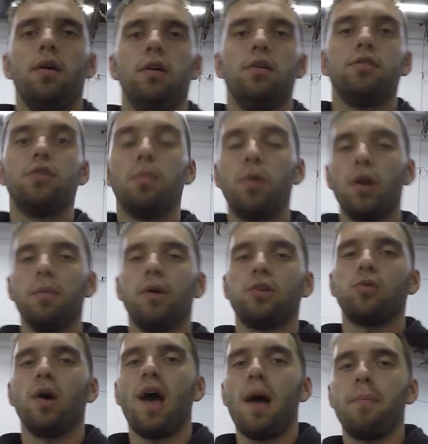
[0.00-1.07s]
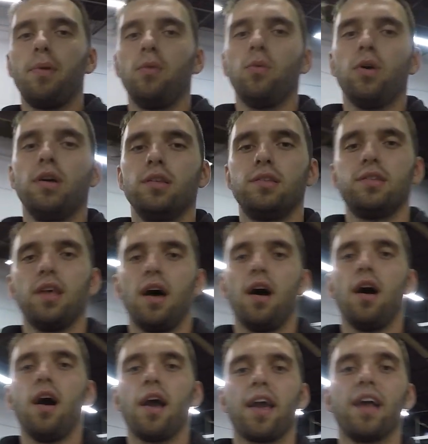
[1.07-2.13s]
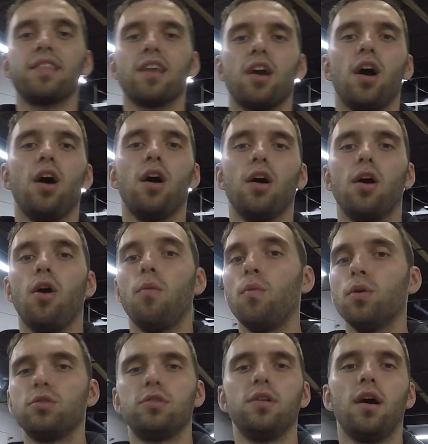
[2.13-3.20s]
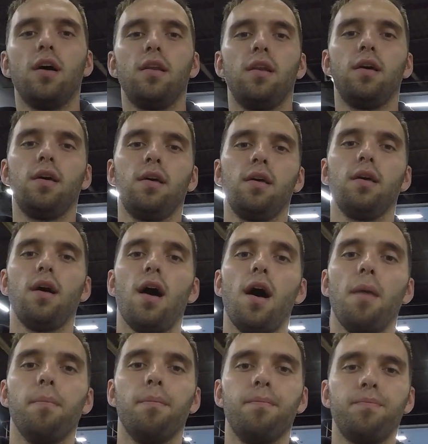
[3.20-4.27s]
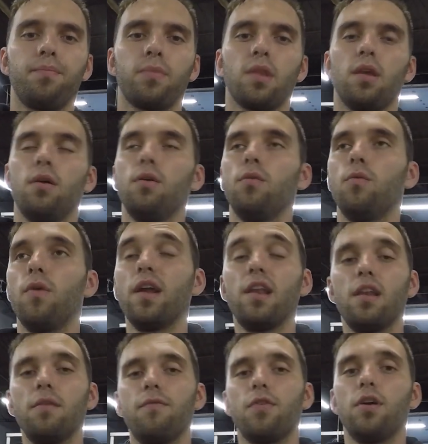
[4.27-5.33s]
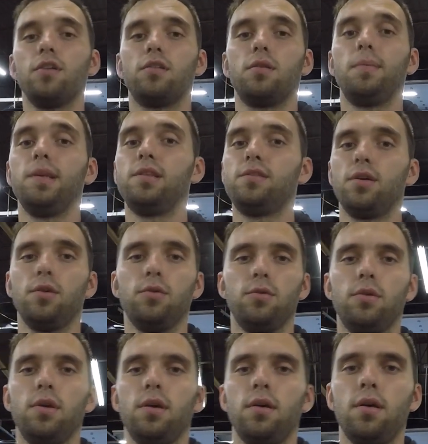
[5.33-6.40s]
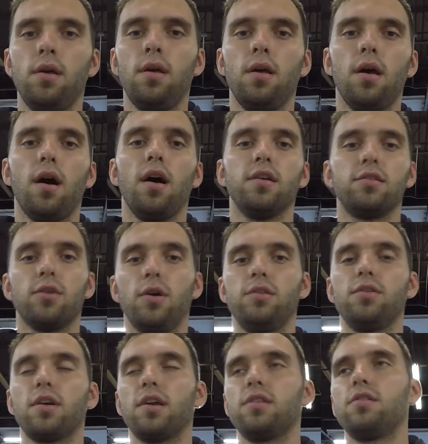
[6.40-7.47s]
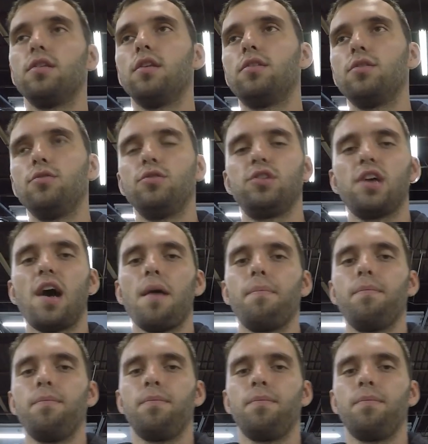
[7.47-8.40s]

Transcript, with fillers: So pretty much what happened was uh, I got the car almost done, um, ready to, for it to be tuned. Uh, so I took it to the tune shop,